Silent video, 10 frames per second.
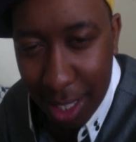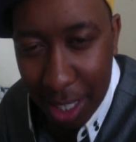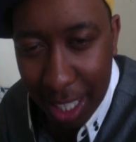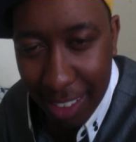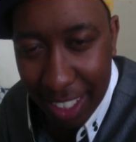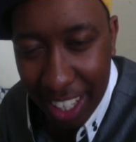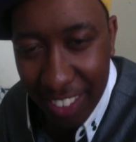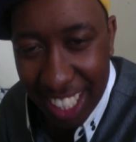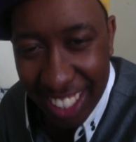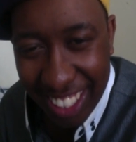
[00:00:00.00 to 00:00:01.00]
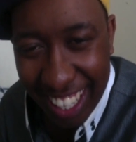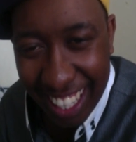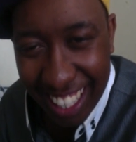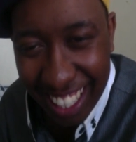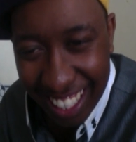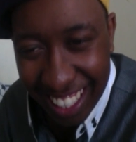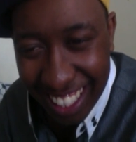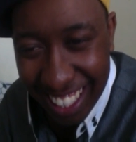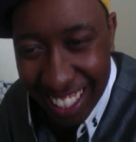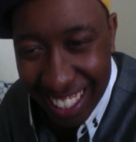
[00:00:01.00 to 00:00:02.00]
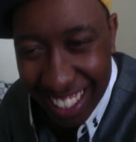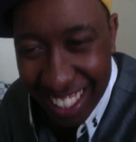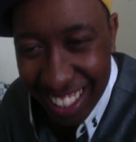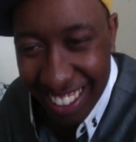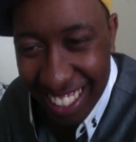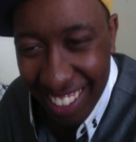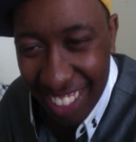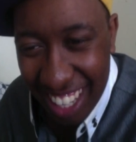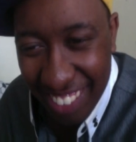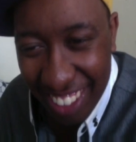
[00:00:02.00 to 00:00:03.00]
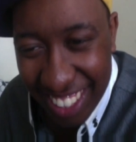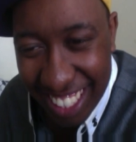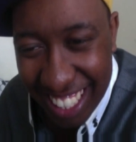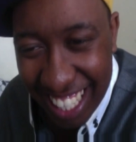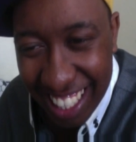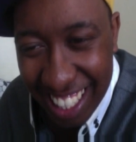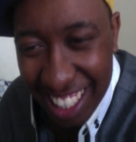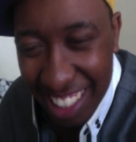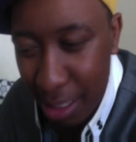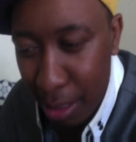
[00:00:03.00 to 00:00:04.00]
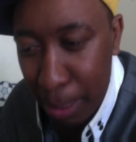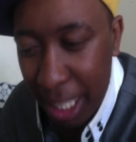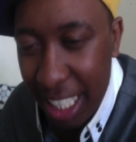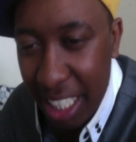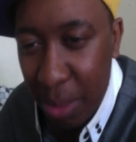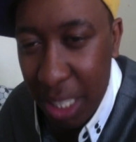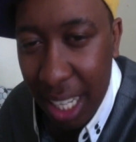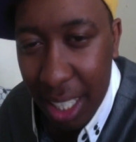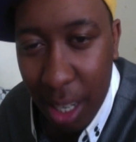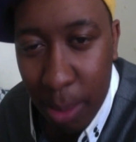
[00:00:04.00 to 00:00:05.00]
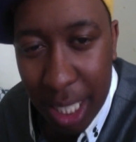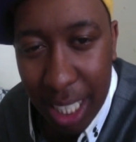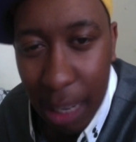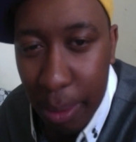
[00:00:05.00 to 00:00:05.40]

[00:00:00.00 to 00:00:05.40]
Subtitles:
The gun was to your head. Okay, but I thought you just said that the PlayStation was not your cup of tea.